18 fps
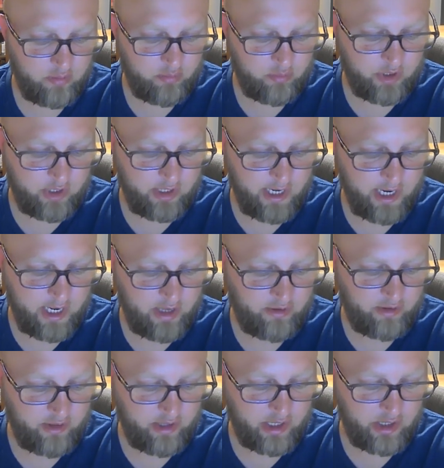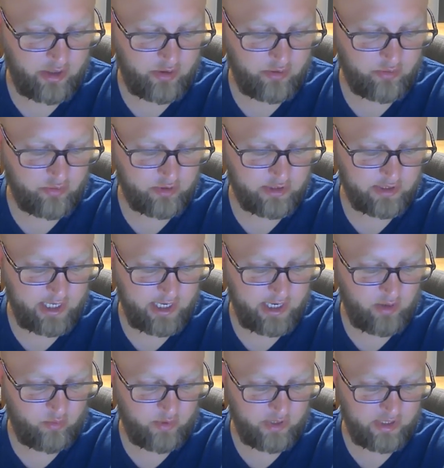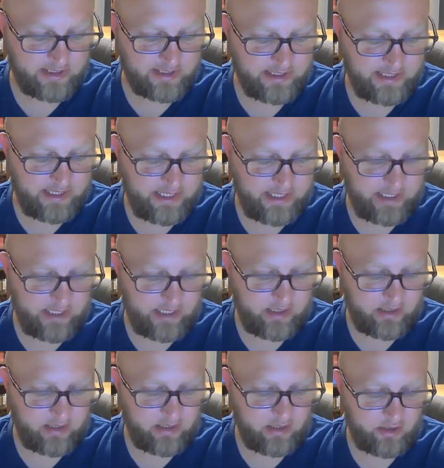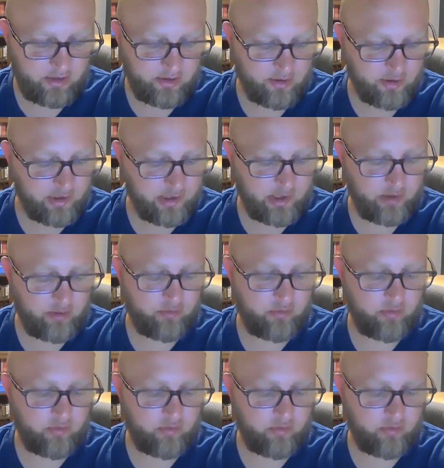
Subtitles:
But now that you say we see, your guilt